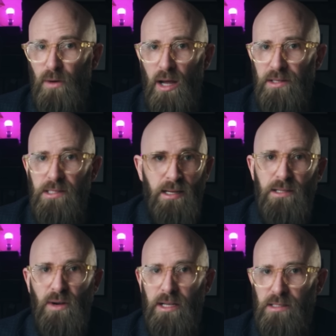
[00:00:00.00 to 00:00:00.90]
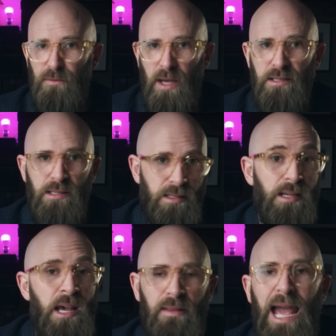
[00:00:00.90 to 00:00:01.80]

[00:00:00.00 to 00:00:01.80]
France in Israel's defense, and